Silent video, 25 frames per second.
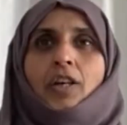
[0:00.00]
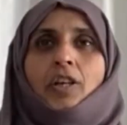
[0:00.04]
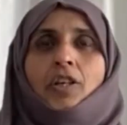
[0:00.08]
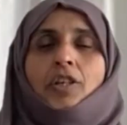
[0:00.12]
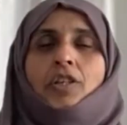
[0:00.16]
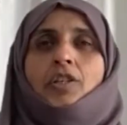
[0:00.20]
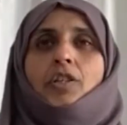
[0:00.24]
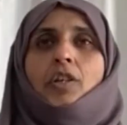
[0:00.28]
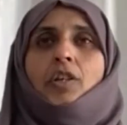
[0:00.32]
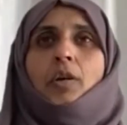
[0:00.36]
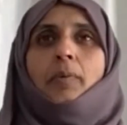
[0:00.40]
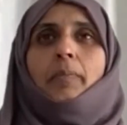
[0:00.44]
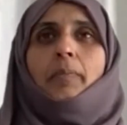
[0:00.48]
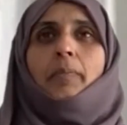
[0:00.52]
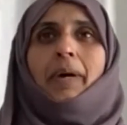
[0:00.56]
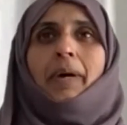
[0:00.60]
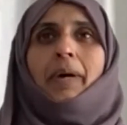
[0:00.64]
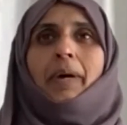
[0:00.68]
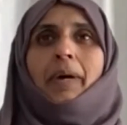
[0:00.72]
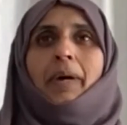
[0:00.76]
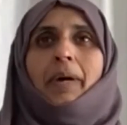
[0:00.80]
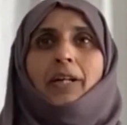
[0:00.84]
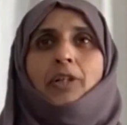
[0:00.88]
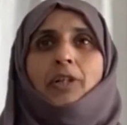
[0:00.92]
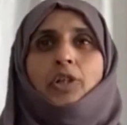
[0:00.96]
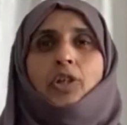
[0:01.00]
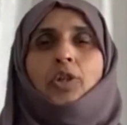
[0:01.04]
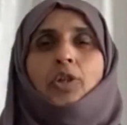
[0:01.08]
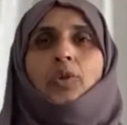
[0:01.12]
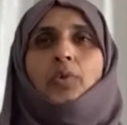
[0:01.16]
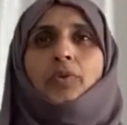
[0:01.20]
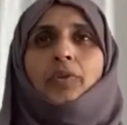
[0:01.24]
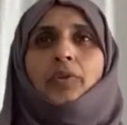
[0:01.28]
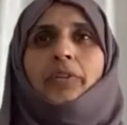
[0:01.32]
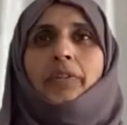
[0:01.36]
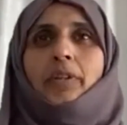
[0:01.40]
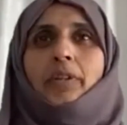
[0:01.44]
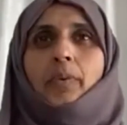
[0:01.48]
So my children, the
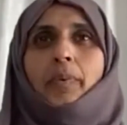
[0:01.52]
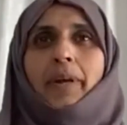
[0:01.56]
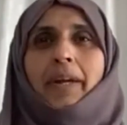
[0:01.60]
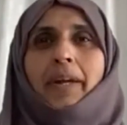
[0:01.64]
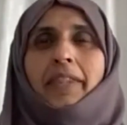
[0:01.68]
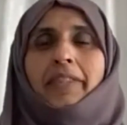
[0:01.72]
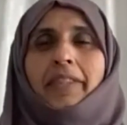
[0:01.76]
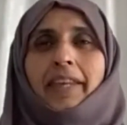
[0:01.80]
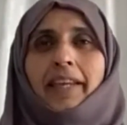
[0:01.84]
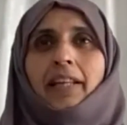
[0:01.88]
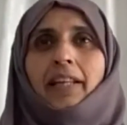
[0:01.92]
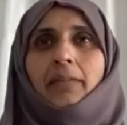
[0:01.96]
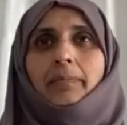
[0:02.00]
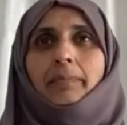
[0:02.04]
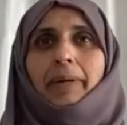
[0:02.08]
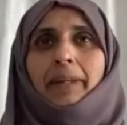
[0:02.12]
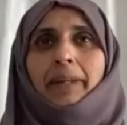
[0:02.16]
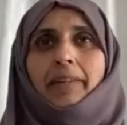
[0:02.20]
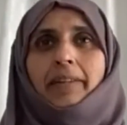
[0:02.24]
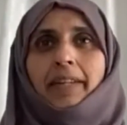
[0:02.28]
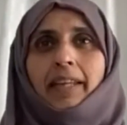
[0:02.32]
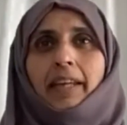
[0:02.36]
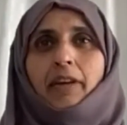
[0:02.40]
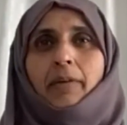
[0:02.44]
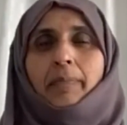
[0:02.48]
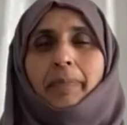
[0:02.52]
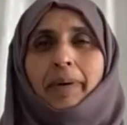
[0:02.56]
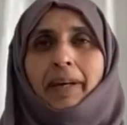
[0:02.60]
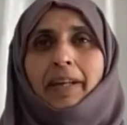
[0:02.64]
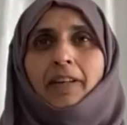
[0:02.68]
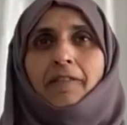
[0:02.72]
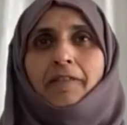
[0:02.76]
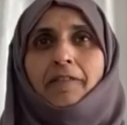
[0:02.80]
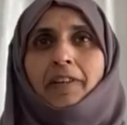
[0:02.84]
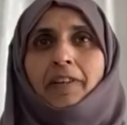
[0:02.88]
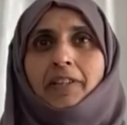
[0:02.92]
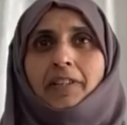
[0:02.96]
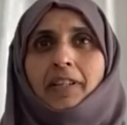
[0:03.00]
way they're
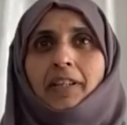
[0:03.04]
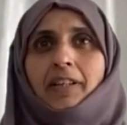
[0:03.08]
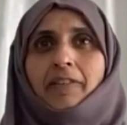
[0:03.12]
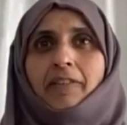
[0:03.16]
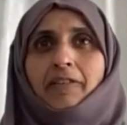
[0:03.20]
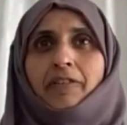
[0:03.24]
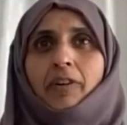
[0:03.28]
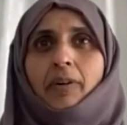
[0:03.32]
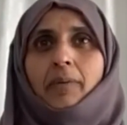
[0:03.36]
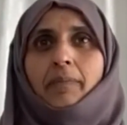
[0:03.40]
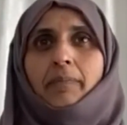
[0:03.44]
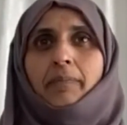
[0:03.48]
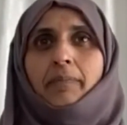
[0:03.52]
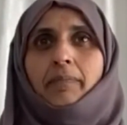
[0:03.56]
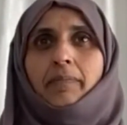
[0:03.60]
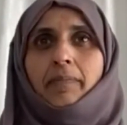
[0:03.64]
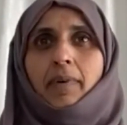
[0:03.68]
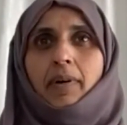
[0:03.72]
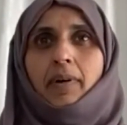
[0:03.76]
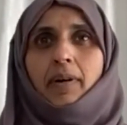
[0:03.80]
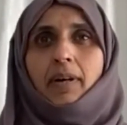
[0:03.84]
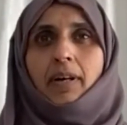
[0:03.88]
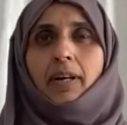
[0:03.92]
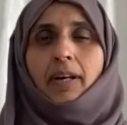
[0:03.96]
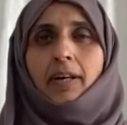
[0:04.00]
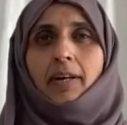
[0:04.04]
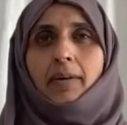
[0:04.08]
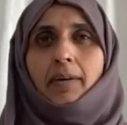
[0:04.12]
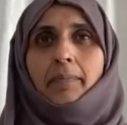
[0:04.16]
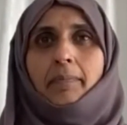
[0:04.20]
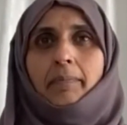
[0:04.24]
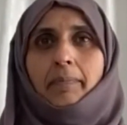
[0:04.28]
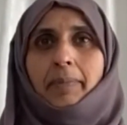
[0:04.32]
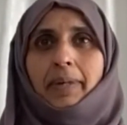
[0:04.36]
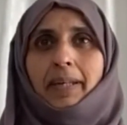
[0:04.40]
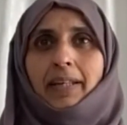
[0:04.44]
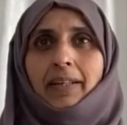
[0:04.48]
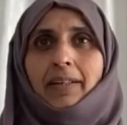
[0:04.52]
benefiting from
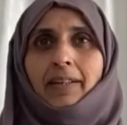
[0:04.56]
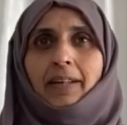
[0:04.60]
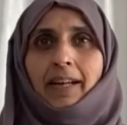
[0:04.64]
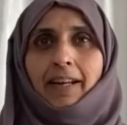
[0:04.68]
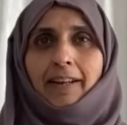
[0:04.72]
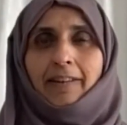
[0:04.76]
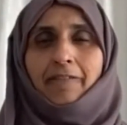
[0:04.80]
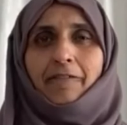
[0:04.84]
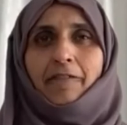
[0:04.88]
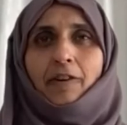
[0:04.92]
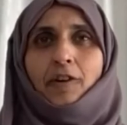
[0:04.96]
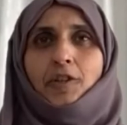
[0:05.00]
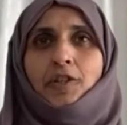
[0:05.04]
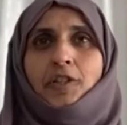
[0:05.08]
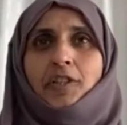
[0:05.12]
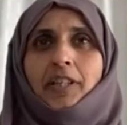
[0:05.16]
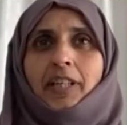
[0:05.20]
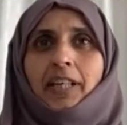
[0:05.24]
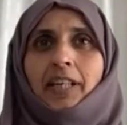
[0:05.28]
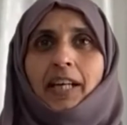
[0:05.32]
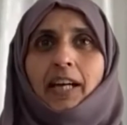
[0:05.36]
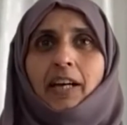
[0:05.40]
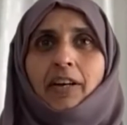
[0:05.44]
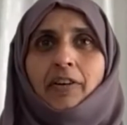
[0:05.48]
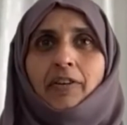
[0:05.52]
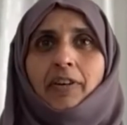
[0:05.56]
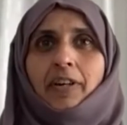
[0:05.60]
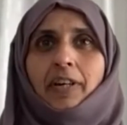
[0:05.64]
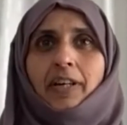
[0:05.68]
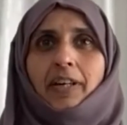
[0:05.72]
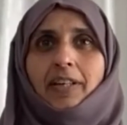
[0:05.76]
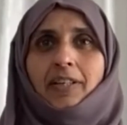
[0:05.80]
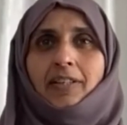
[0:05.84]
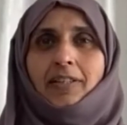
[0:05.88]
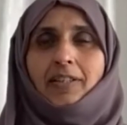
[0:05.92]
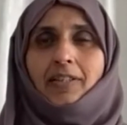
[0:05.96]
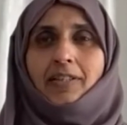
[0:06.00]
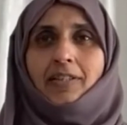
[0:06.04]
being a foster carer
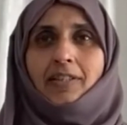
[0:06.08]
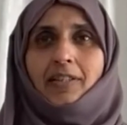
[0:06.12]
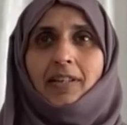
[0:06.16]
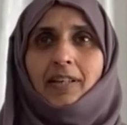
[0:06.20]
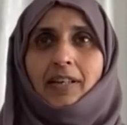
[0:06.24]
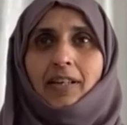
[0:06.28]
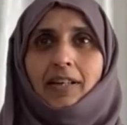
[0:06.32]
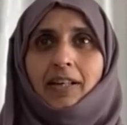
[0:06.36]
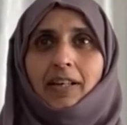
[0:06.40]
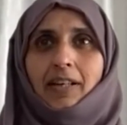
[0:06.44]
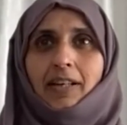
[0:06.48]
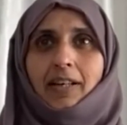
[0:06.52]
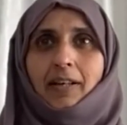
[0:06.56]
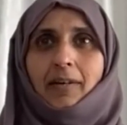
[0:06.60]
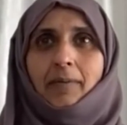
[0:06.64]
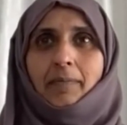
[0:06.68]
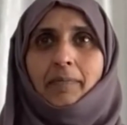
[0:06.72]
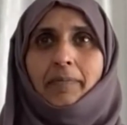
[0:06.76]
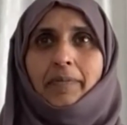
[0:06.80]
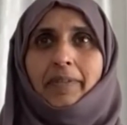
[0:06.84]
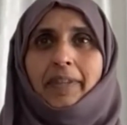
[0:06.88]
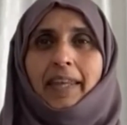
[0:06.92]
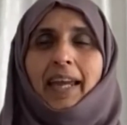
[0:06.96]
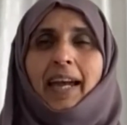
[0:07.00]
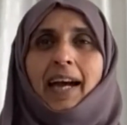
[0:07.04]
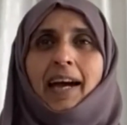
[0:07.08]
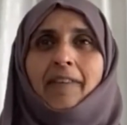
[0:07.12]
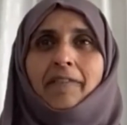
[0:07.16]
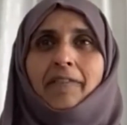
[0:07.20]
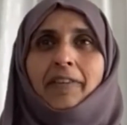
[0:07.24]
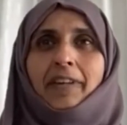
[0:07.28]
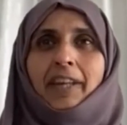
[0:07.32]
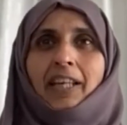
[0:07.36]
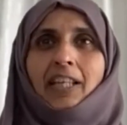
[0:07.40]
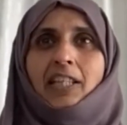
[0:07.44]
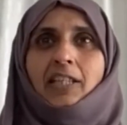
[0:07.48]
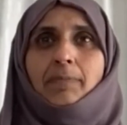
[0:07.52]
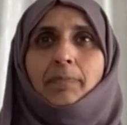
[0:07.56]
is they're having
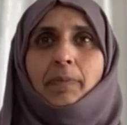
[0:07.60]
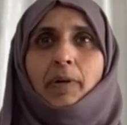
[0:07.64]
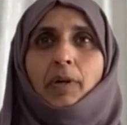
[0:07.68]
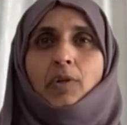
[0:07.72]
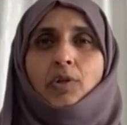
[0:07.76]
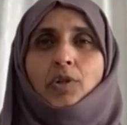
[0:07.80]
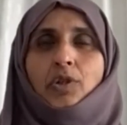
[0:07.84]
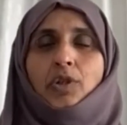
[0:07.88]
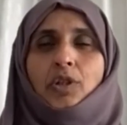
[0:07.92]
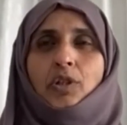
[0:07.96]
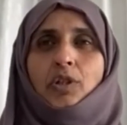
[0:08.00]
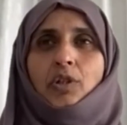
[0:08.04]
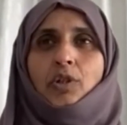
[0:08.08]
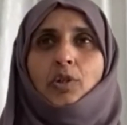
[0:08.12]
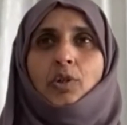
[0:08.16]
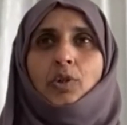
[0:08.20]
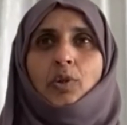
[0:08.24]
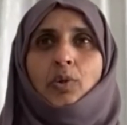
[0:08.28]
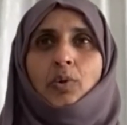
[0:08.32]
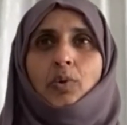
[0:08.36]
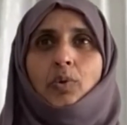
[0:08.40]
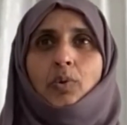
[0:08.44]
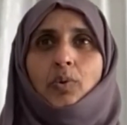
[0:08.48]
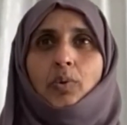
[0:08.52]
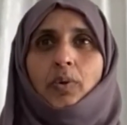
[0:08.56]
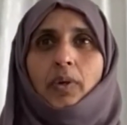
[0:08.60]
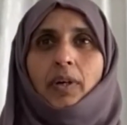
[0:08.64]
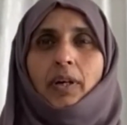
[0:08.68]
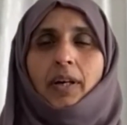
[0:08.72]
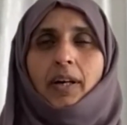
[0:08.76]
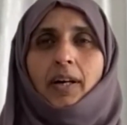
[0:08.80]
exposure to